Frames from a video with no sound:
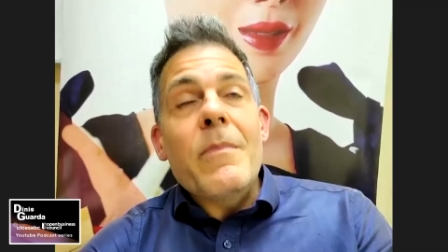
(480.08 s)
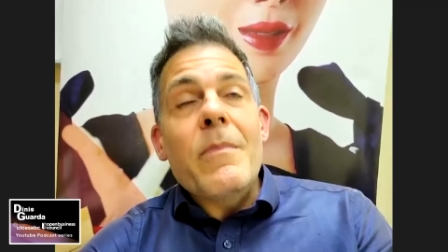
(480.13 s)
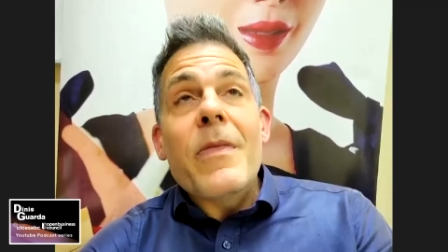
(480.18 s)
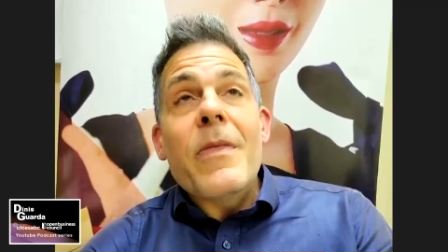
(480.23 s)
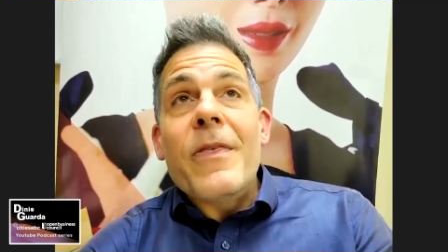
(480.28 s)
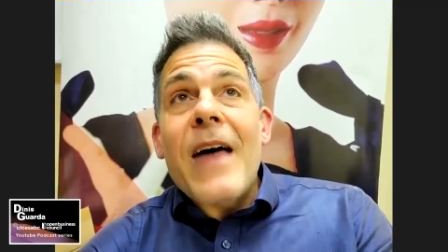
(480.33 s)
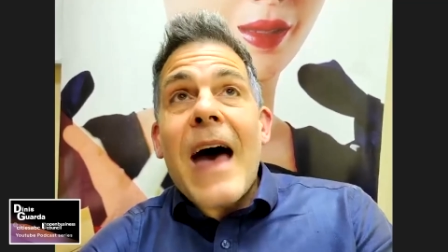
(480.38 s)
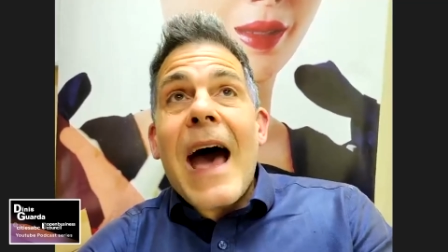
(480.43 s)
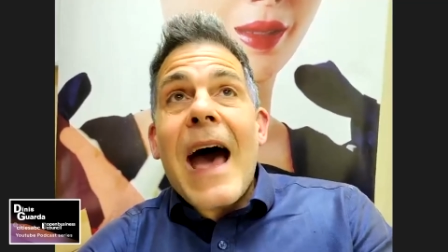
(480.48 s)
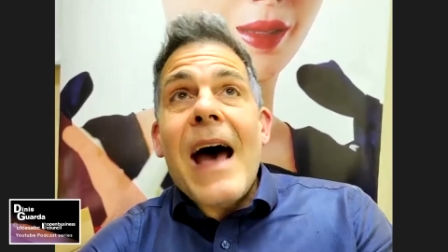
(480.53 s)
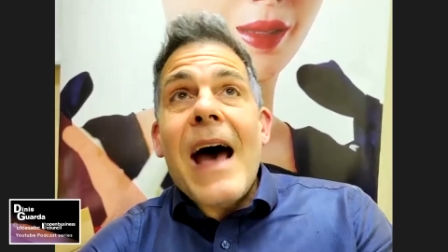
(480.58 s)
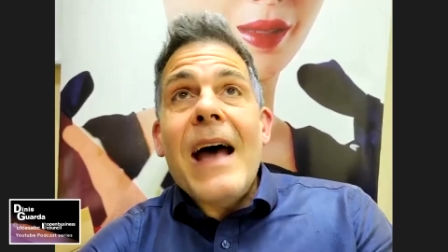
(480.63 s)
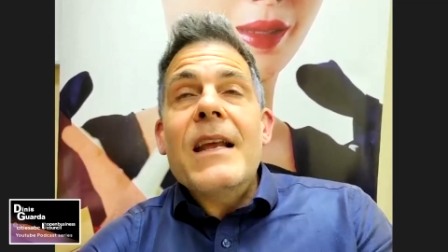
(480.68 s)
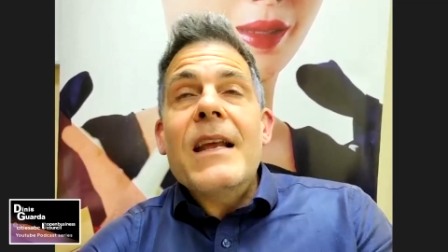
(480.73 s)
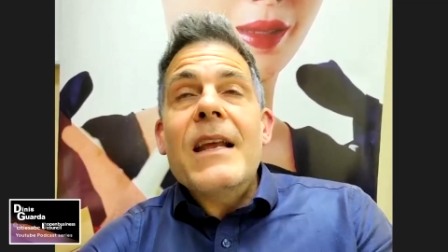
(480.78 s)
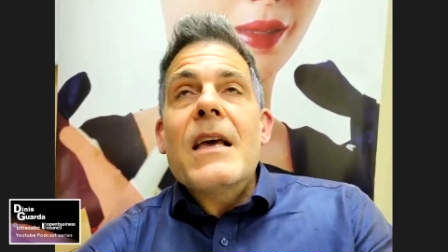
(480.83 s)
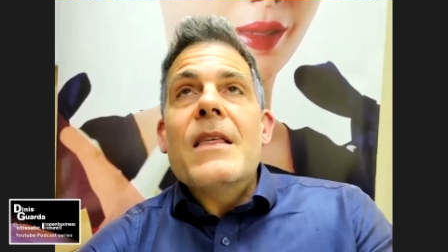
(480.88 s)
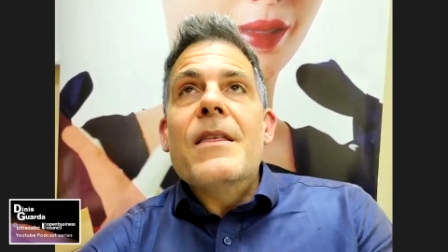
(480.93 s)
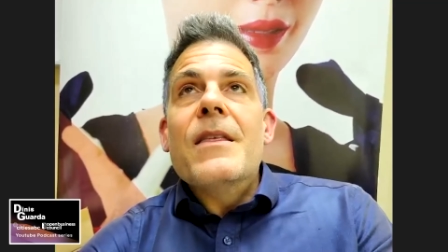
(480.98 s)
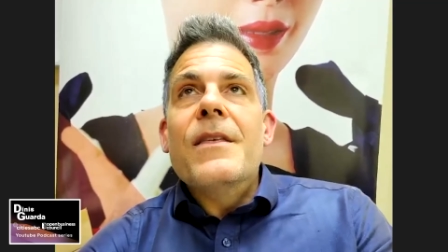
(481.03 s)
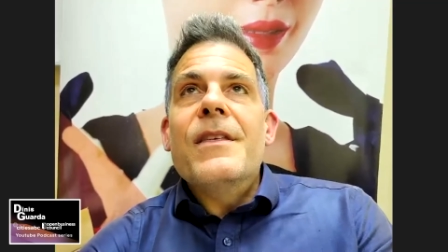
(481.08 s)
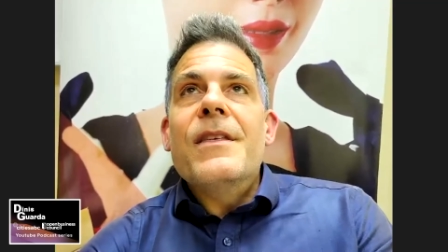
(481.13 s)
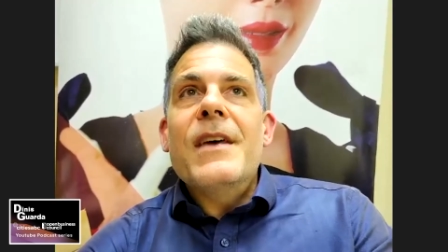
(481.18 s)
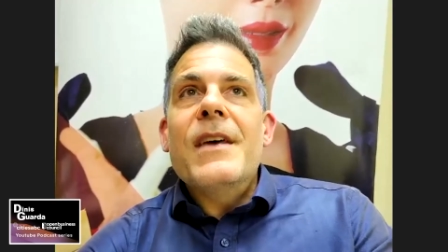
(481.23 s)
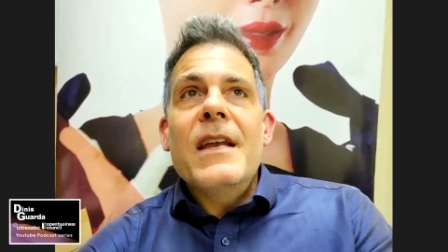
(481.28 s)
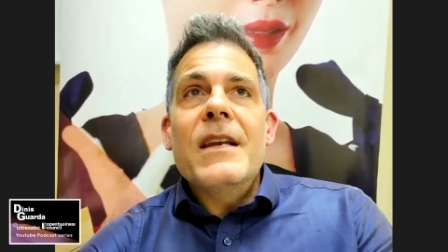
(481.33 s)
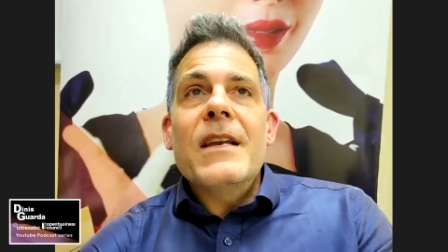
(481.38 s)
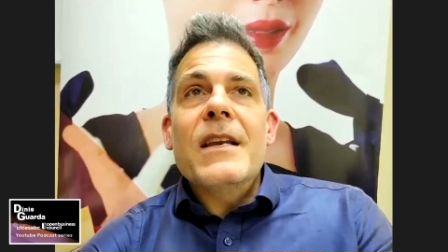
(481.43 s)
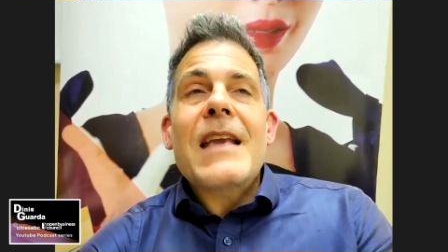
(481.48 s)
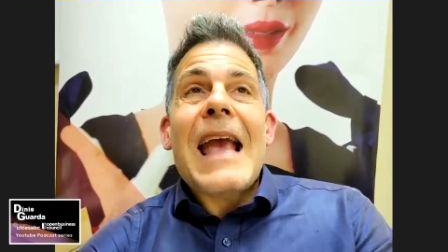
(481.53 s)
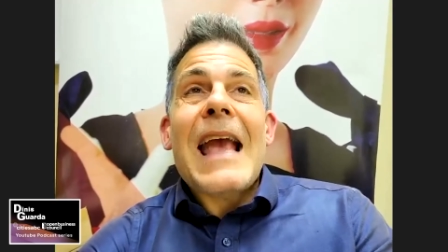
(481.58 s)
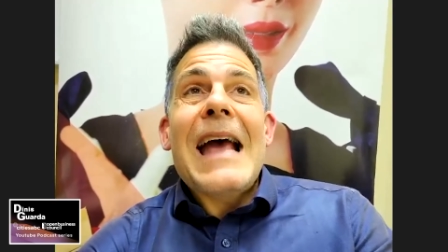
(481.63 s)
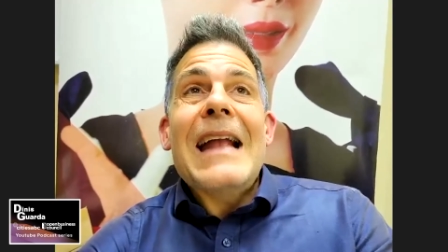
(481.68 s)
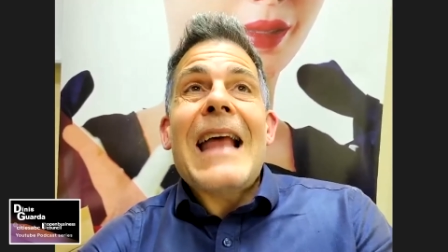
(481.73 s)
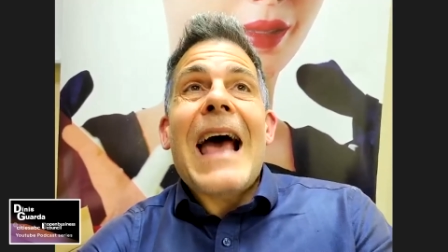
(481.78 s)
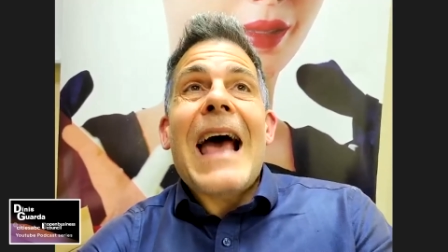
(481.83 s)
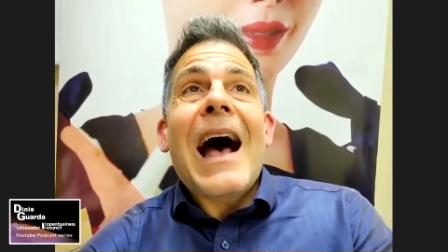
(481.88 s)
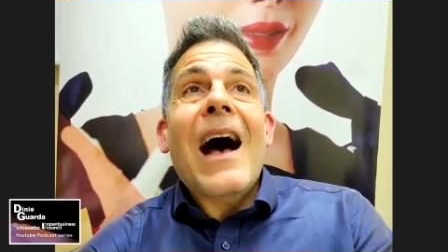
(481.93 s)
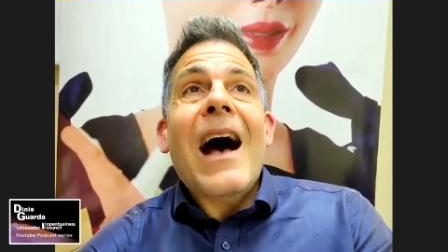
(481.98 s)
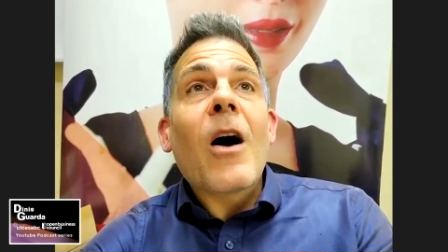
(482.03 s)
that then can
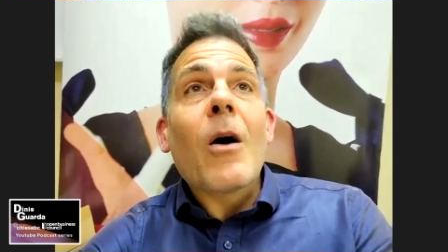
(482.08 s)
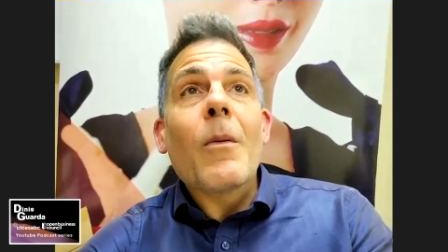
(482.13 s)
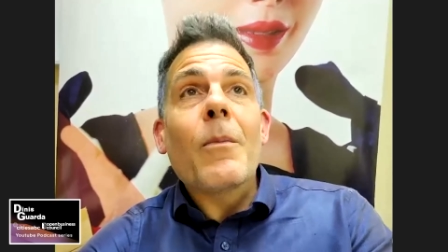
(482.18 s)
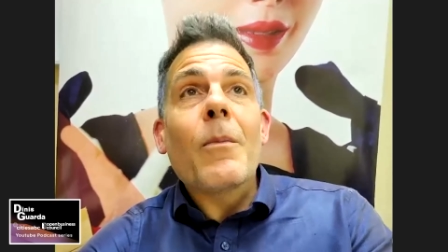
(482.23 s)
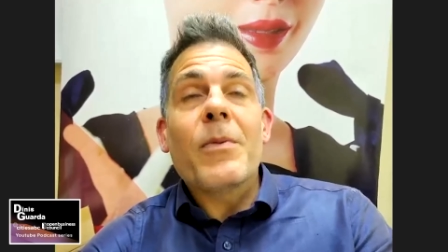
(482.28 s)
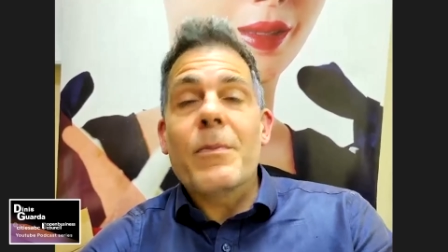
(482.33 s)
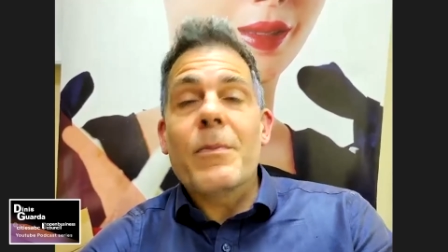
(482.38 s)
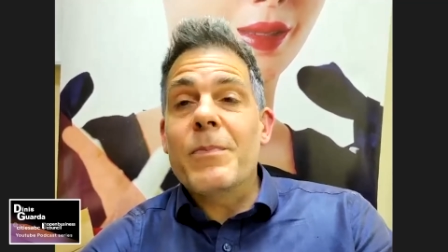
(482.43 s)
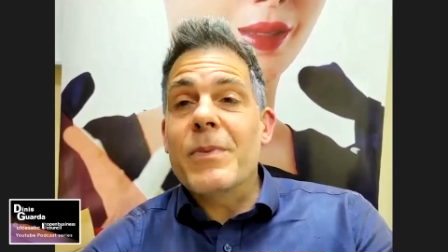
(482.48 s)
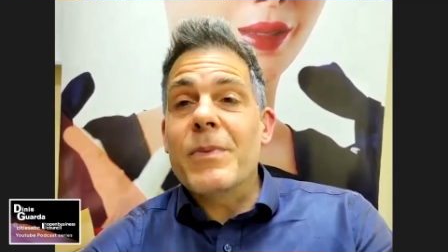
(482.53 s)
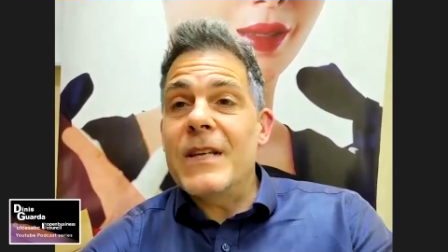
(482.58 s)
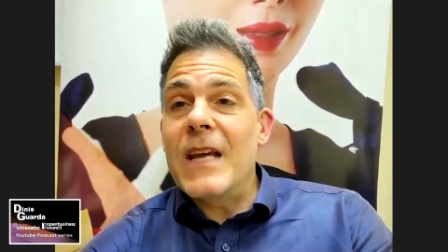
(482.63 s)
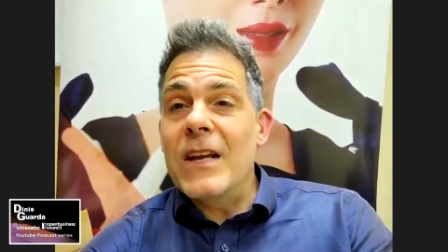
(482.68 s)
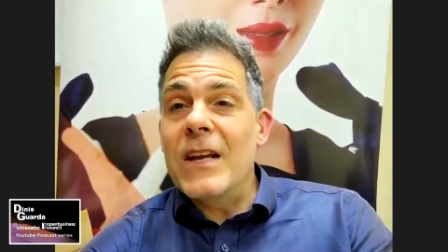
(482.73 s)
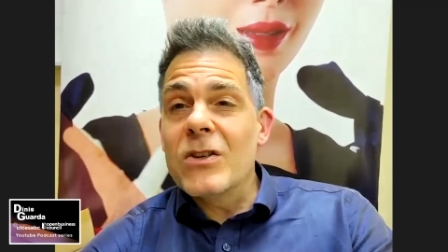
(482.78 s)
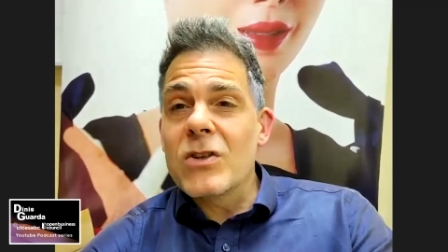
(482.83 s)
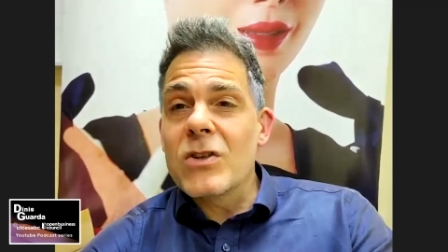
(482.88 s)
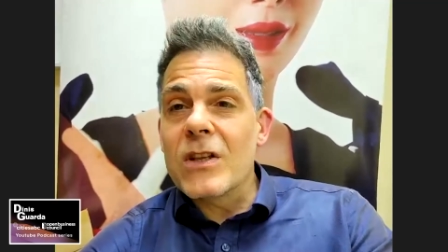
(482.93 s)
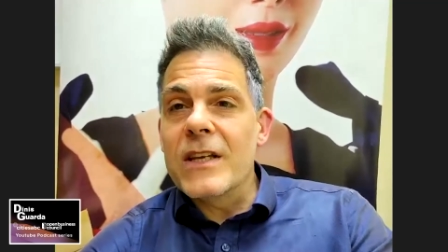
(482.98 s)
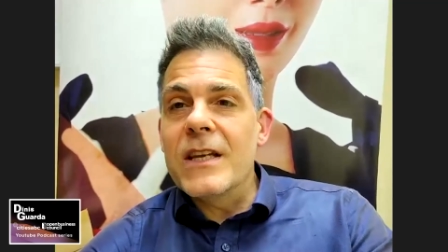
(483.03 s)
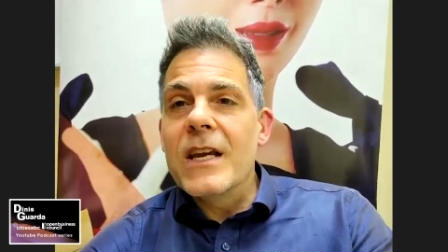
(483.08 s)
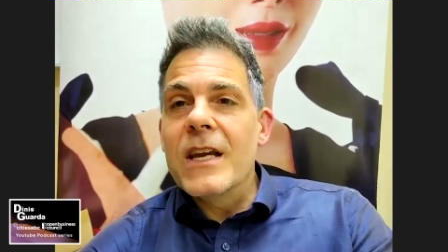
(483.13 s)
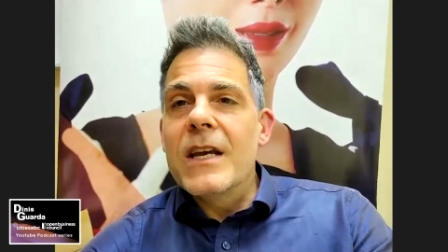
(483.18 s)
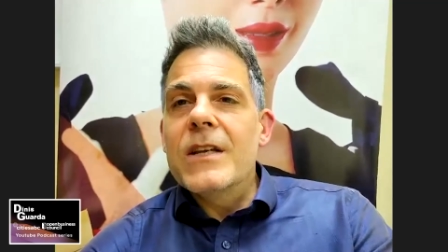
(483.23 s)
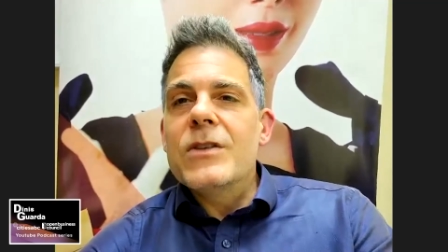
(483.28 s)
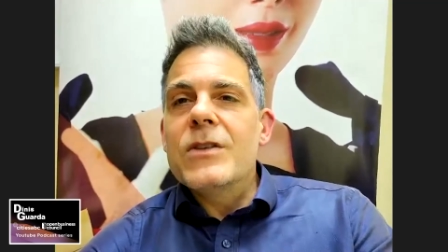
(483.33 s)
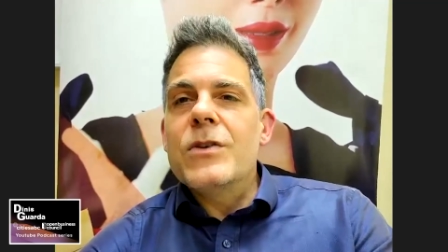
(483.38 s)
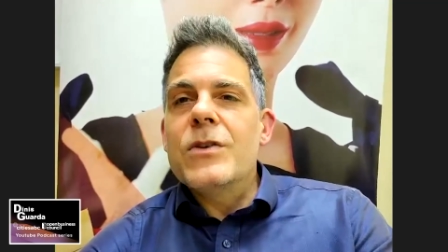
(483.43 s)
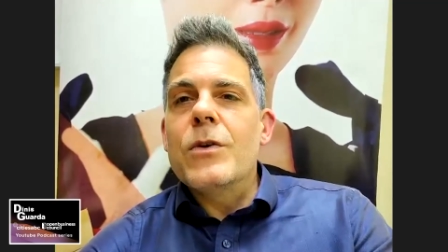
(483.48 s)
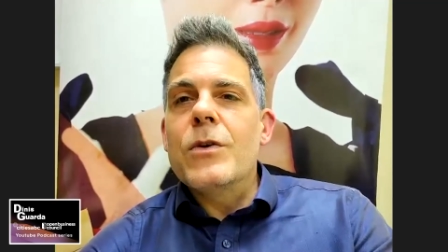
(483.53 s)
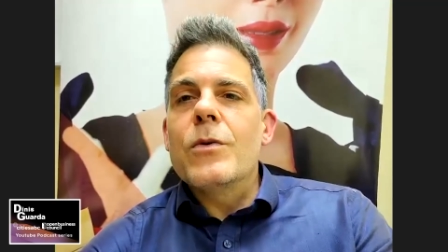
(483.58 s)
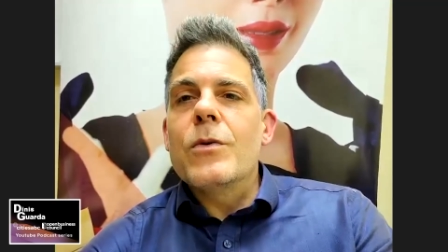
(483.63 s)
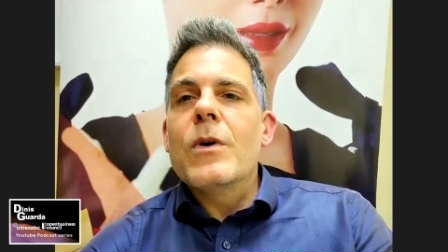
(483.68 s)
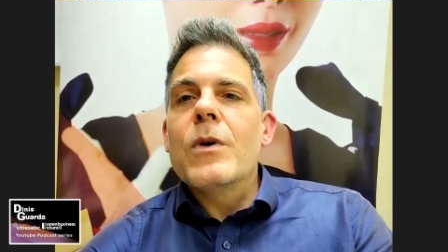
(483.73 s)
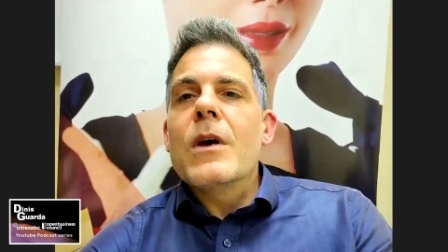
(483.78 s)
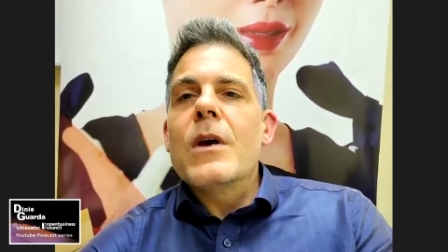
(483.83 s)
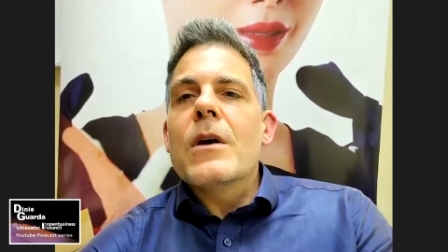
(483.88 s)
help potentially to